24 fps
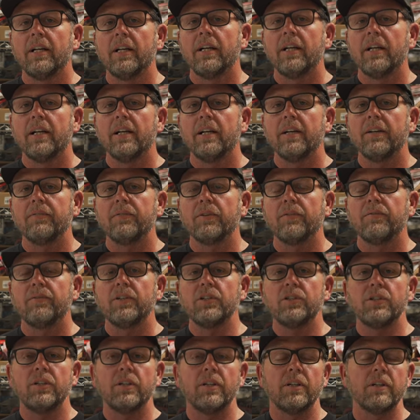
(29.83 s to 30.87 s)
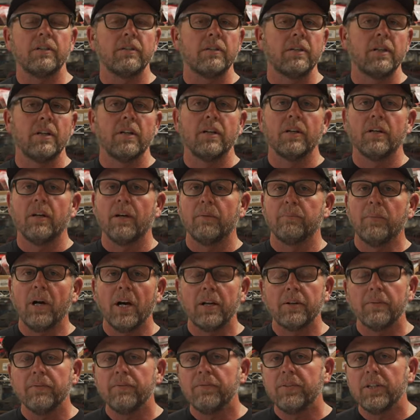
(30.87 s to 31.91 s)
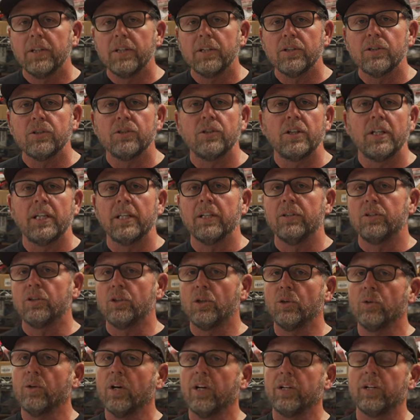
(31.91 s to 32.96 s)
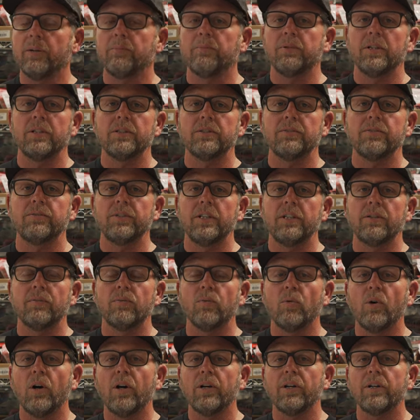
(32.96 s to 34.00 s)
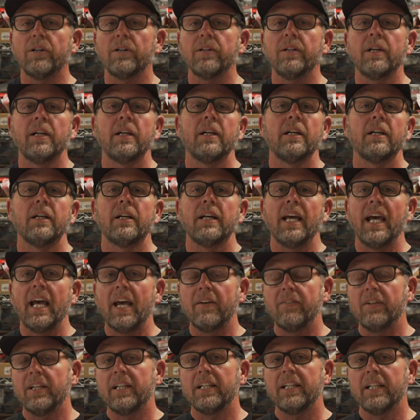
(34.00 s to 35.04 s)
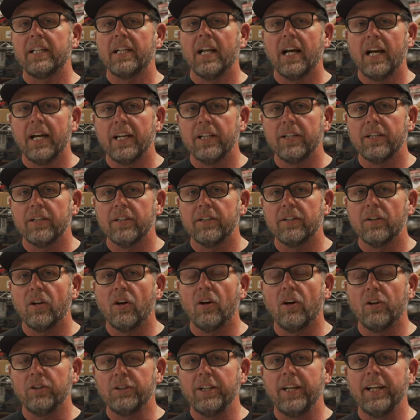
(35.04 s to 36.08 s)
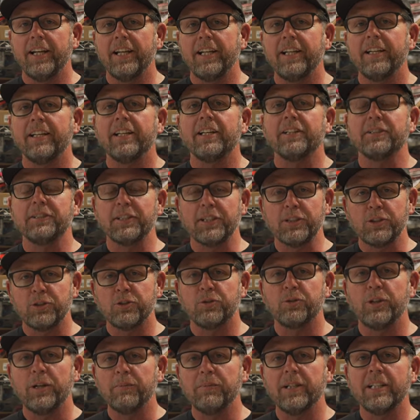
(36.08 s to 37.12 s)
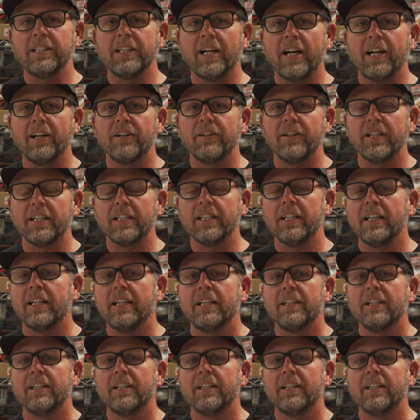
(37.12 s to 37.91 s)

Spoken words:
If you're fishing bottom fish in 200 plus feet of water, having it in high gear all day is extremely tiring.